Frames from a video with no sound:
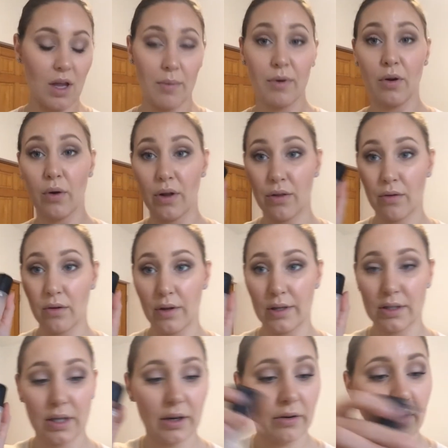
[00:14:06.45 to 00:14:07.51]
I've been going through
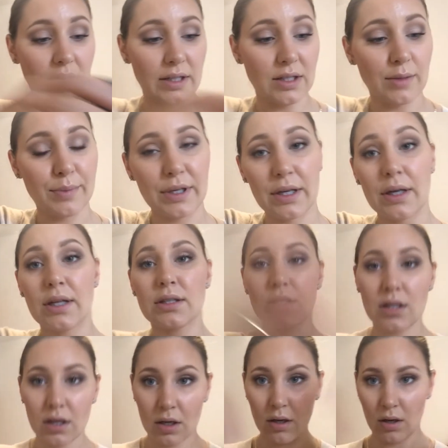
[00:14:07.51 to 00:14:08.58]
this like crazy
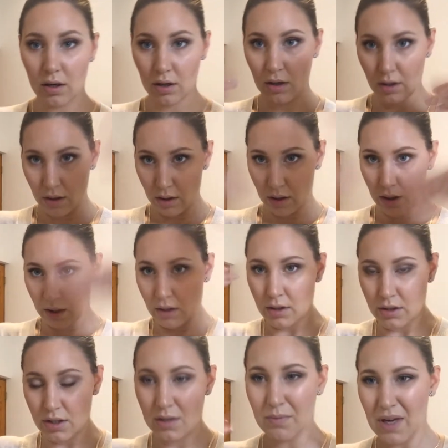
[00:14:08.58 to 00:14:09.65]
because
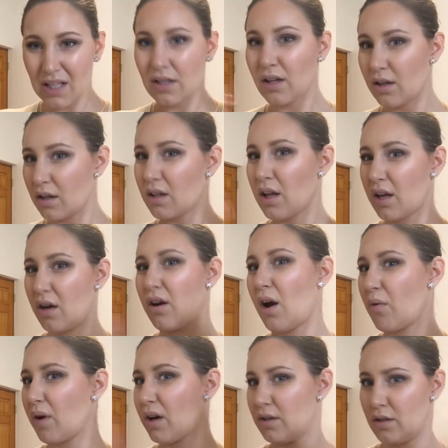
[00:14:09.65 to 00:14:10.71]
it just makes it look like you're
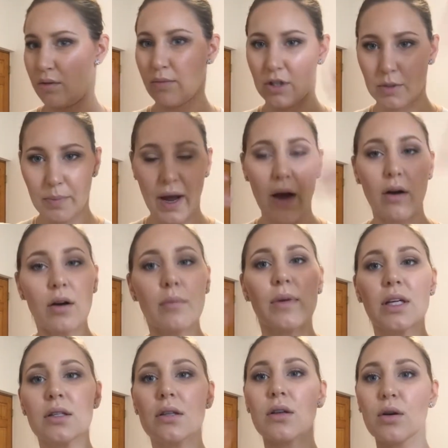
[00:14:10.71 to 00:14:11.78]
not wearing too much powder. It
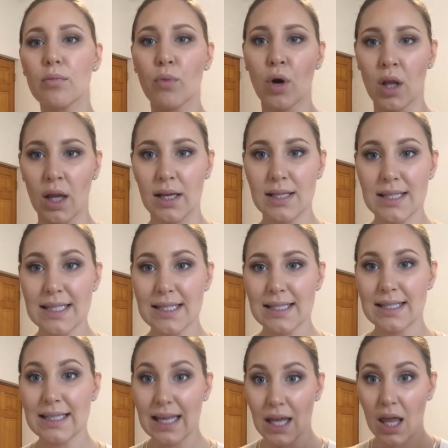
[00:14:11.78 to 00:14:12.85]
makes it look more like
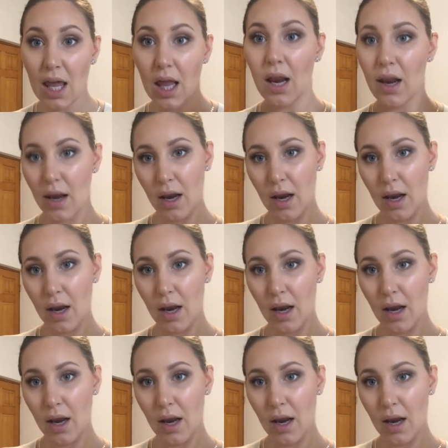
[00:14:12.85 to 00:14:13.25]
skin.